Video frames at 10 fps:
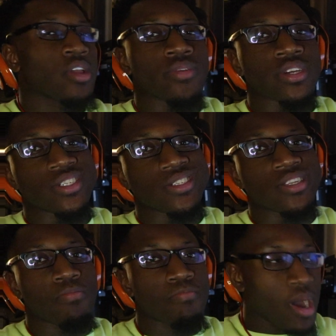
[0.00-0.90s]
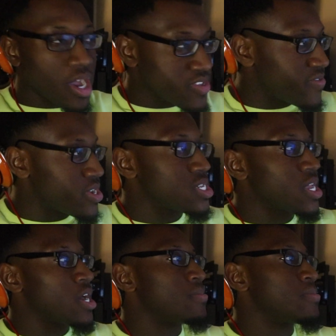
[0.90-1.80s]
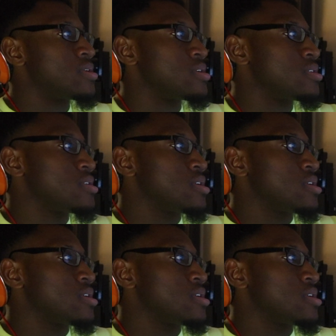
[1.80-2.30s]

Ricch's The Box freestyle, man.